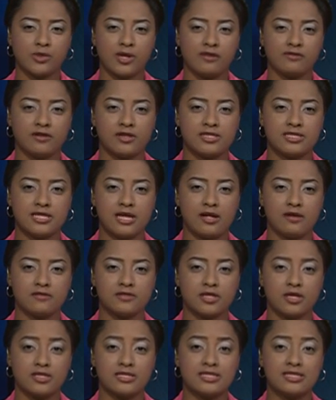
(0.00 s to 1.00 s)
Ralph
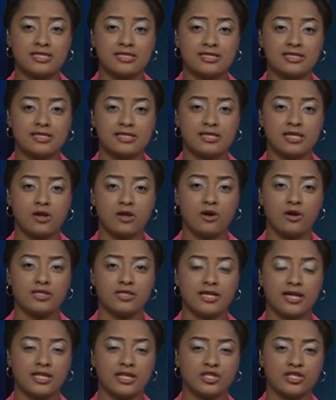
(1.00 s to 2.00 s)
Gonsalves consistently
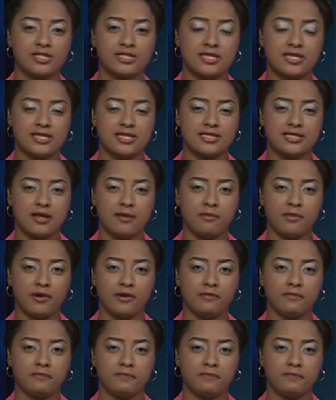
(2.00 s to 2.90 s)
called elections in December?